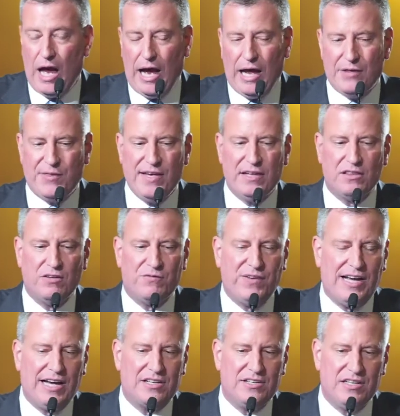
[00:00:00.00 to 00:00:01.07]
I think the
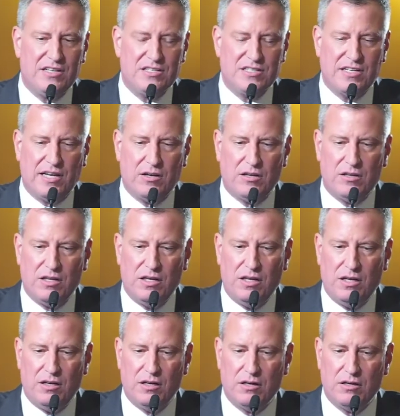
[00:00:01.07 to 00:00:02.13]
fact is that
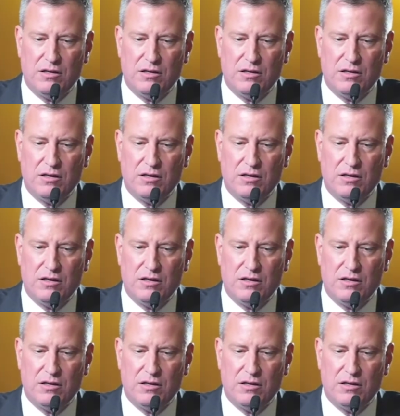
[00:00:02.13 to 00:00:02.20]
the